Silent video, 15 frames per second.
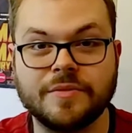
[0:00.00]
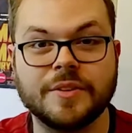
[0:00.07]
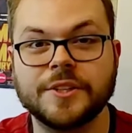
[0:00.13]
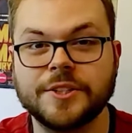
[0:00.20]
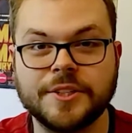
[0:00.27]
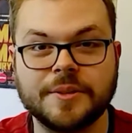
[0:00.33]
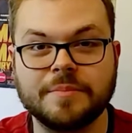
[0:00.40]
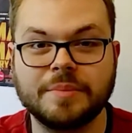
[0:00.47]

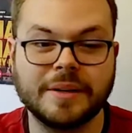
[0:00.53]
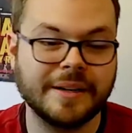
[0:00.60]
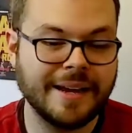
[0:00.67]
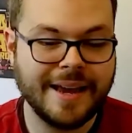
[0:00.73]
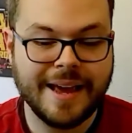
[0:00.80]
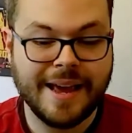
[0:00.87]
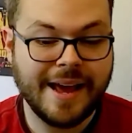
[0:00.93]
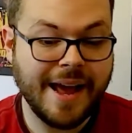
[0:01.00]
vision. But
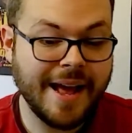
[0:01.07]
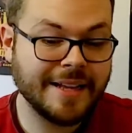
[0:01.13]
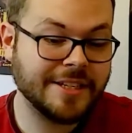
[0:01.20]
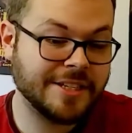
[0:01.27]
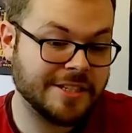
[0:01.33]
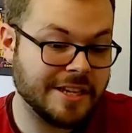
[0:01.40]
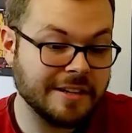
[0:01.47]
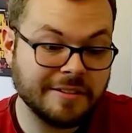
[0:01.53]
it's
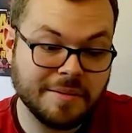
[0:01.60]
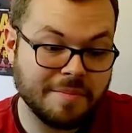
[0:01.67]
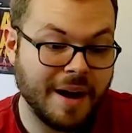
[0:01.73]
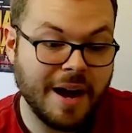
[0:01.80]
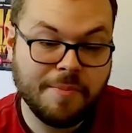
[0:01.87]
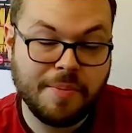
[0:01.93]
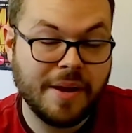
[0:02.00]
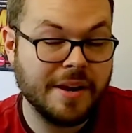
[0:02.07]
still, in
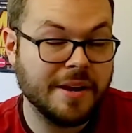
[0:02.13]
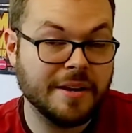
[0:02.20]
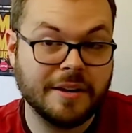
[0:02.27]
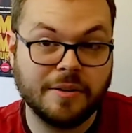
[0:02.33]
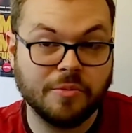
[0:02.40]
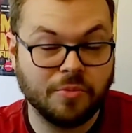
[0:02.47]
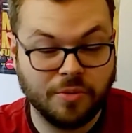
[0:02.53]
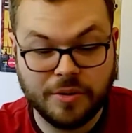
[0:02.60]
my opinion,
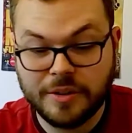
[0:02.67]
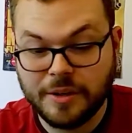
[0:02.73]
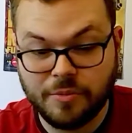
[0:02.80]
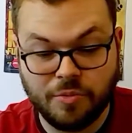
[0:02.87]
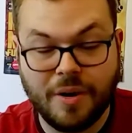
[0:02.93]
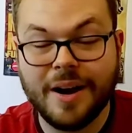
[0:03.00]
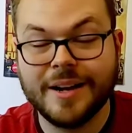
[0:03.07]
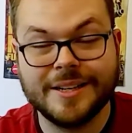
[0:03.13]
a really
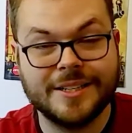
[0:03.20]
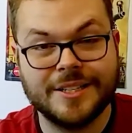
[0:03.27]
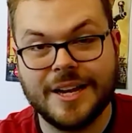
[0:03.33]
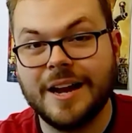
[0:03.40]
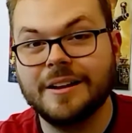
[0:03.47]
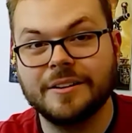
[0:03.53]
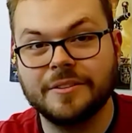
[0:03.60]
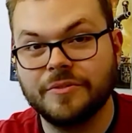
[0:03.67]

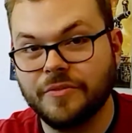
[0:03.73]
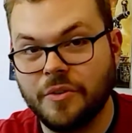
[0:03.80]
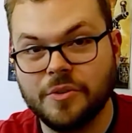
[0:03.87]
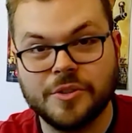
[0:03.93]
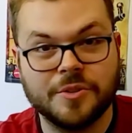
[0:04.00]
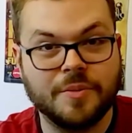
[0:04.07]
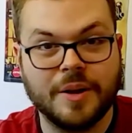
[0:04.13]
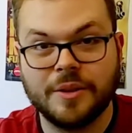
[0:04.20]
rock-solid
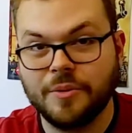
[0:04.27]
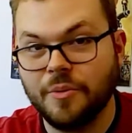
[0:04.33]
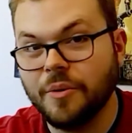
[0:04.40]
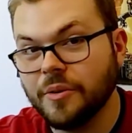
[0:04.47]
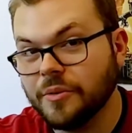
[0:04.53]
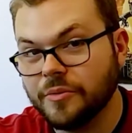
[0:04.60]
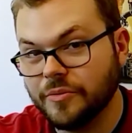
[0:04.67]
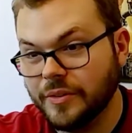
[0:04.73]
first
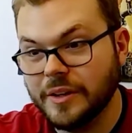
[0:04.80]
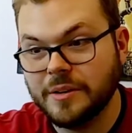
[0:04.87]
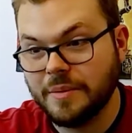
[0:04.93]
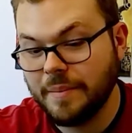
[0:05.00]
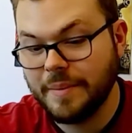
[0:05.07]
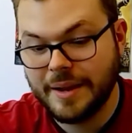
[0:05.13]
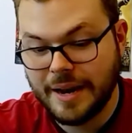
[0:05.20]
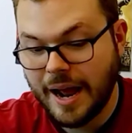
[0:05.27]
directorial film. I
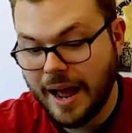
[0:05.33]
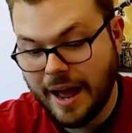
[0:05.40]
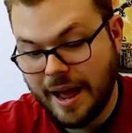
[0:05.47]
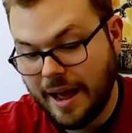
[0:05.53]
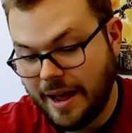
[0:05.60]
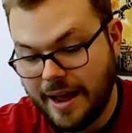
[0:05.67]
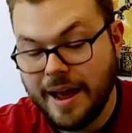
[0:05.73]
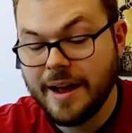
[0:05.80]
mean,
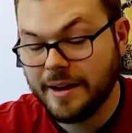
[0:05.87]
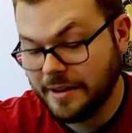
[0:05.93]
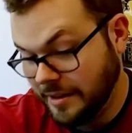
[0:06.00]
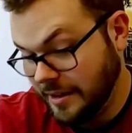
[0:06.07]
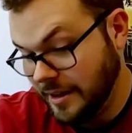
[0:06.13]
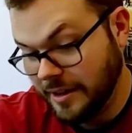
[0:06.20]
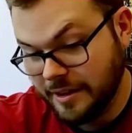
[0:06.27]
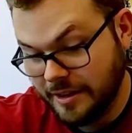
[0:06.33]
heck,
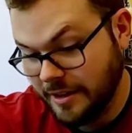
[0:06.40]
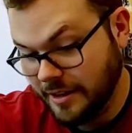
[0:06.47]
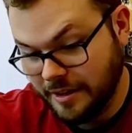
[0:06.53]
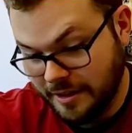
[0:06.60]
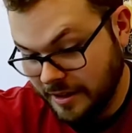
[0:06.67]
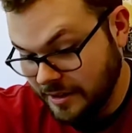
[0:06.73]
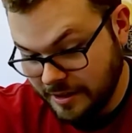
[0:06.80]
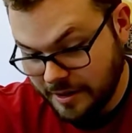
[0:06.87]

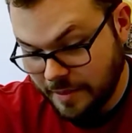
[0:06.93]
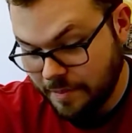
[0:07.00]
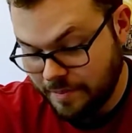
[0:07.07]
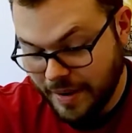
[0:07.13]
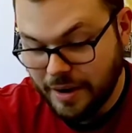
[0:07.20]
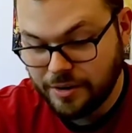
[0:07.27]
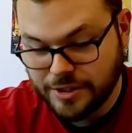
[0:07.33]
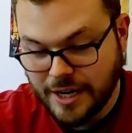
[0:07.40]
he did a
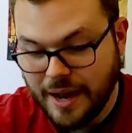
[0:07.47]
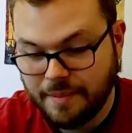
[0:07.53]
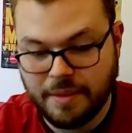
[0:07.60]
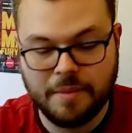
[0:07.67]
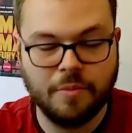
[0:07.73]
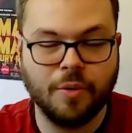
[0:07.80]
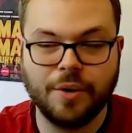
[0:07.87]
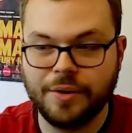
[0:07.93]
better job
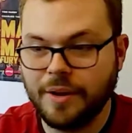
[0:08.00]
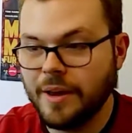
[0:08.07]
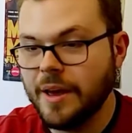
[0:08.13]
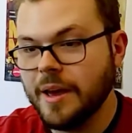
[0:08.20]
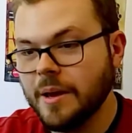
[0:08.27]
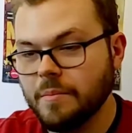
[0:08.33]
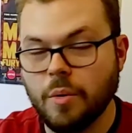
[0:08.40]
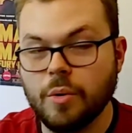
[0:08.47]
than what
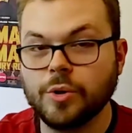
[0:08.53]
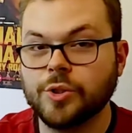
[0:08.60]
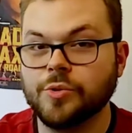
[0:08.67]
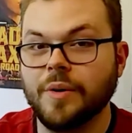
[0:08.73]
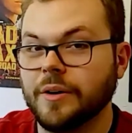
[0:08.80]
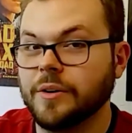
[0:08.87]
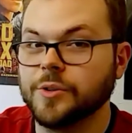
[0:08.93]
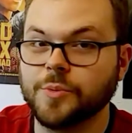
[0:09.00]
most
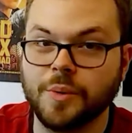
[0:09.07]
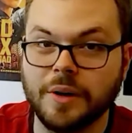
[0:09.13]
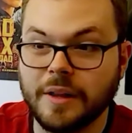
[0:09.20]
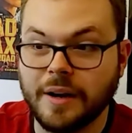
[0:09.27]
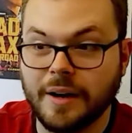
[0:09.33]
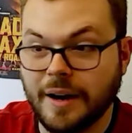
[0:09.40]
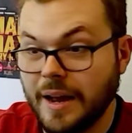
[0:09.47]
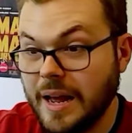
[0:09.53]
directors would have
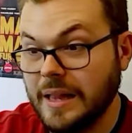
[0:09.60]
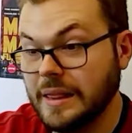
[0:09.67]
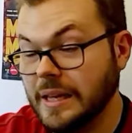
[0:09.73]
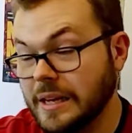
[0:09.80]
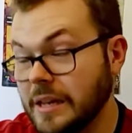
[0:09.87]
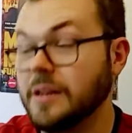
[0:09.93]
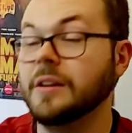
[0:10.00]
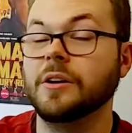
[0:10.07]
done. I think
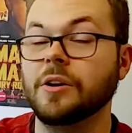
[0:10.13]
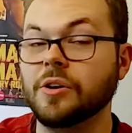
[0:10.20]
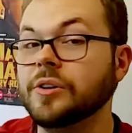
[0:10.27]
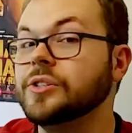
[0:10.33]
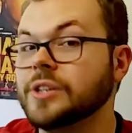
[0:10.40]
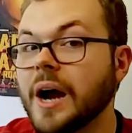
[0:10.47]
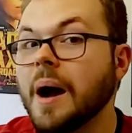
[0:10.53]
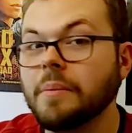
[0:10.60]
he did a good
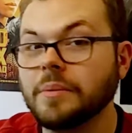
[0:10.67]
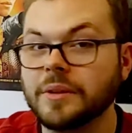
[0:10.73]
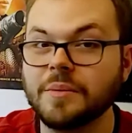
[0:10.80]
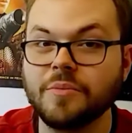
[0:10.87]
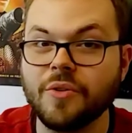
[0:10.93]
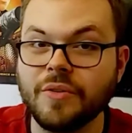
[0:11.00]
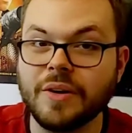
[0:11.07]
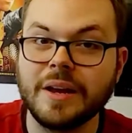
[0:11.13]
job with the
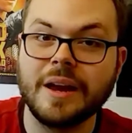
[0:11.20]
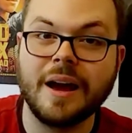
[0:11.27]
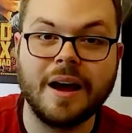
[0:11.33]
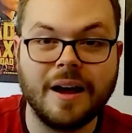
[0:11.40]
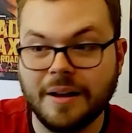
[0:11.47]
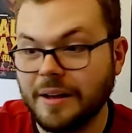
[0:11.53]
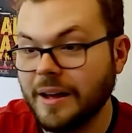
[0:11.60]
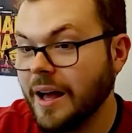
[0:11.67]
movie.
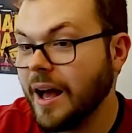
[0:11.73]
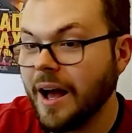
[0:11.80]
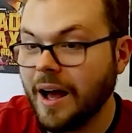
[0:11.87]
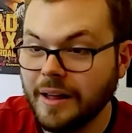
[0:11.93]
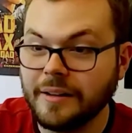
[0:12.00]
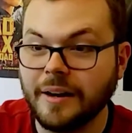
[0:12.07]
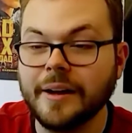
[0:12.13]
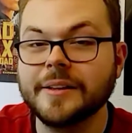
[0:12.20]
I
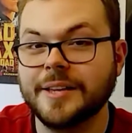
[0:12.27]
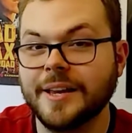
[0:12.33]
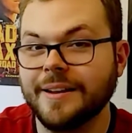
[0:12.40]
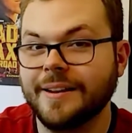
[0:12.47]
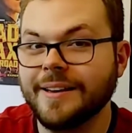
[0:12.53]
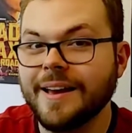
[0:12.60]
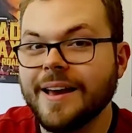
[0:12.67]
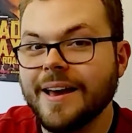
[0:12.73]
liked
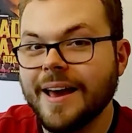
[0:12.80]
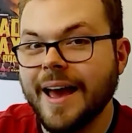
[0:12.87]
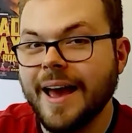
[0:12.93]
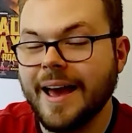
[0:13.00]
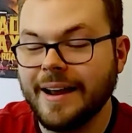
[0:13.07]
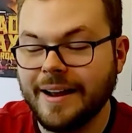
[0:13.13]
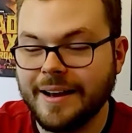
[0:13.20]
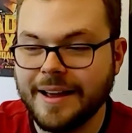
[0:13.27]
it.
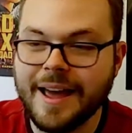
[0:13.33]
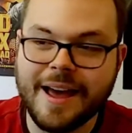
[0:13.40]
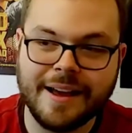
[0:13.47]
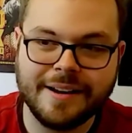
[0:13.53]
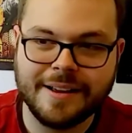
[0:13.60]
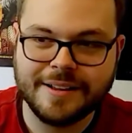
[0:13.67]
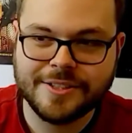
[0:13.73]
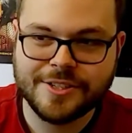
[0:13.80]
And again,
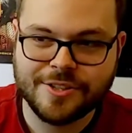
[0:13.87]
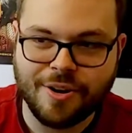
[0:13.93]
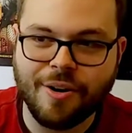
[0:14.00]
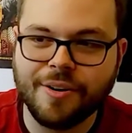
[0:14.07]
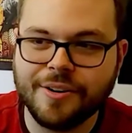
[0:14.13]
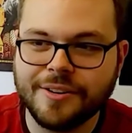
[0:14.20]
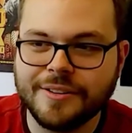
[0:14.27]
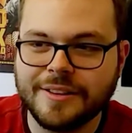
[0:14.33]
it
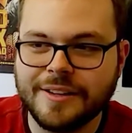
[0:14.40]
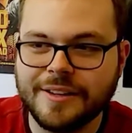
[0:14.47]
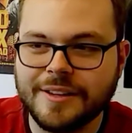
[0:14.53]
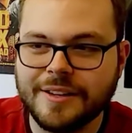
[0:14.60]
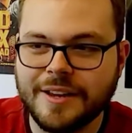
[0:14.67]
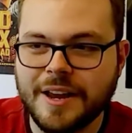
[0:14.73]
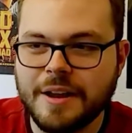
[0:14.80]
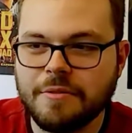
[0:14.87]
started the
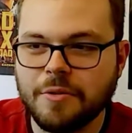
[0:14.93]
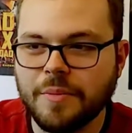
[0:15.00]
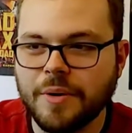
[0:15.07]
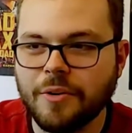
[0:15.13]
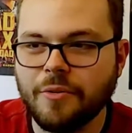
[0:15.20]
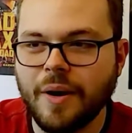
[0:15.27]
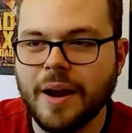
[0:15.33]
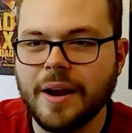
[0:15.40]
Ewan
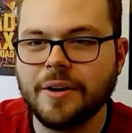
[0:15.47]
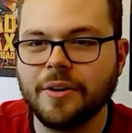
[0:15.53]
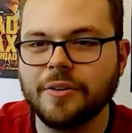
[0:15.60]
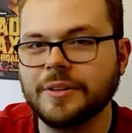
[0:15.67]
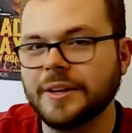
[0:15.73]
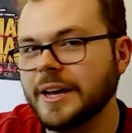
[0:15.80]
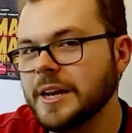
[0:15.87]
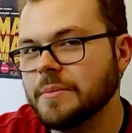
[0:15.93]
McGregor,
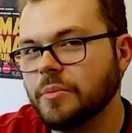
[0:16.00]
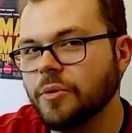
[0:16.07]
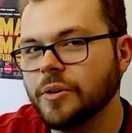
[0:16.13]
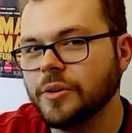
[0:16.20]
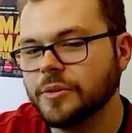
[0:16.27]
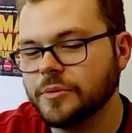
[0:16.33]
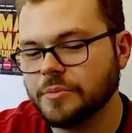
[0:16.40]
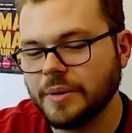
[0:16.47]
Danny
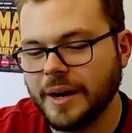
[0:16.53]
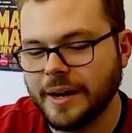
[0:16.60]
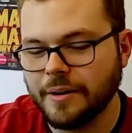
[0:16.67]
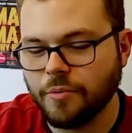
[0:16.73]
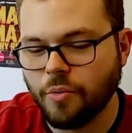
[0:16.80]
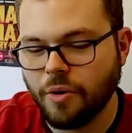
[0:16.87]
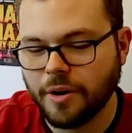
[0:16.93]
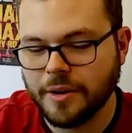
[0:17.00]
Boyle kind of
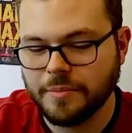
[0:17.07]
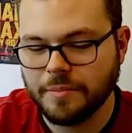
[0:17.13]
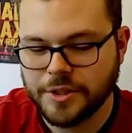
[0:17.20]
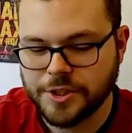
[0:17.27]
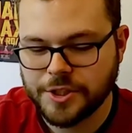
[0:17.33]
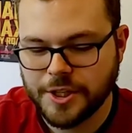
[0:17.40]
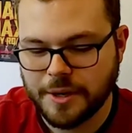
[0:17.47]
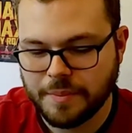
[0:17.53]

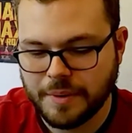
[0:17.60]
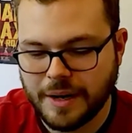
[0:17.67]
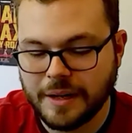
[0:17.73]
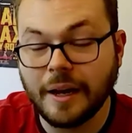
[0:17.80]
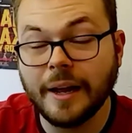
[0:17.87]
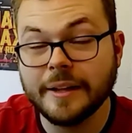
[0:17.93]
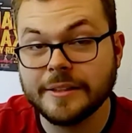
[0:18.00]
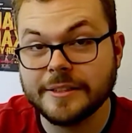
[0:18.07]
workmanship, and I
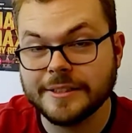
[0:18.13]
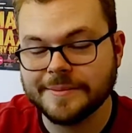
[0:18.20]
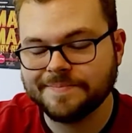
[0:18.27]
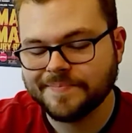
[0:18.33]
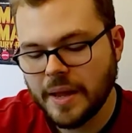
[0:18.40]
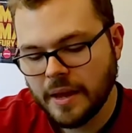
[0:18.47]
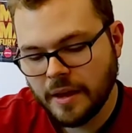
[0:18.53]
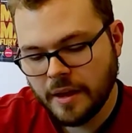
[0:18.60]
liked it.
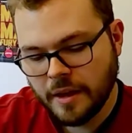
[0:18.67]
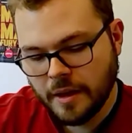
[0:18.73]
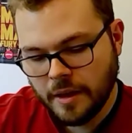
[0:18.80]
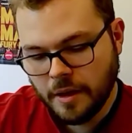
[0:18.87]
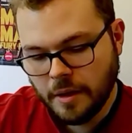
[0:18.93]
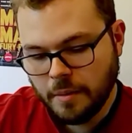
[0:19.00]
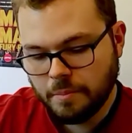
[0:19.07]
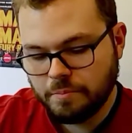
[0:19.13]

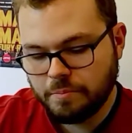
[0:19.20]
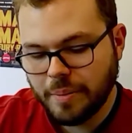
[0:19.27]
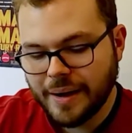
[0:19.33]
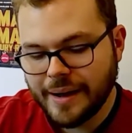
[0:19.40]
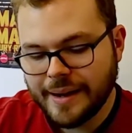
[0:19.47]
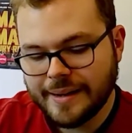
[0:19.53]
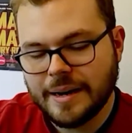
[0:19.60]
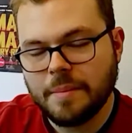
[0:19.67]

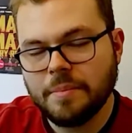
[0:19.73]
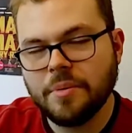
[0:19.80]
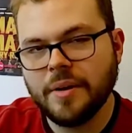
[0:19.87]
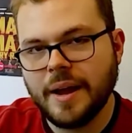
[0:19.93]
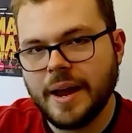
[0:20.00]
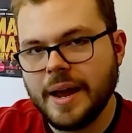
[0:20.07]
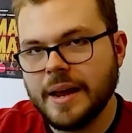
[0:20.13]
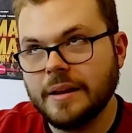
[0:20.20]
But number
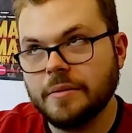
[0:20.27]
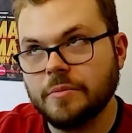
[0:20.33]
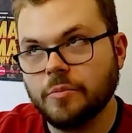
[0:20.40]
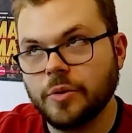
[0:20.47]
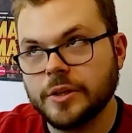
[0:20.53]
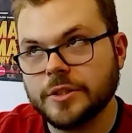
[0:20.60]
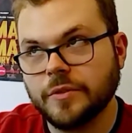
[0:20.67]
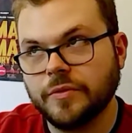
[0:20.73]
8
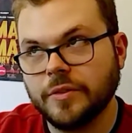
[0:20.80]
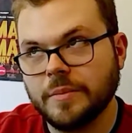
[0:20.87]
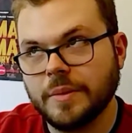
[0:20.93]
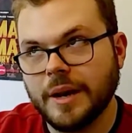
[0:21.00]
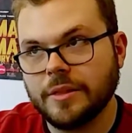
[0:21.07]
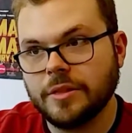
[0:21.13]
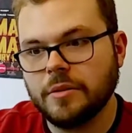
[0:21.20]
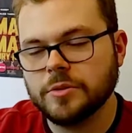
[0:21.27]
was a film that
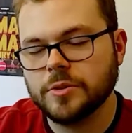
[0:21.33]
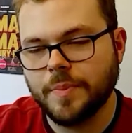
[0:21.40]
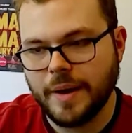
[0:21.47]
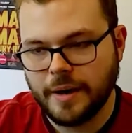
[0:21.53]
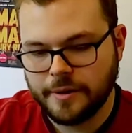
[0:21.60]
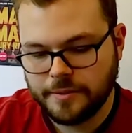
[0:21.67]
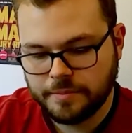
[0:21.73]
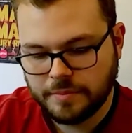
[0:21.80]
I thought was
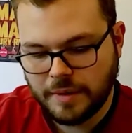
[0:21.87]
better,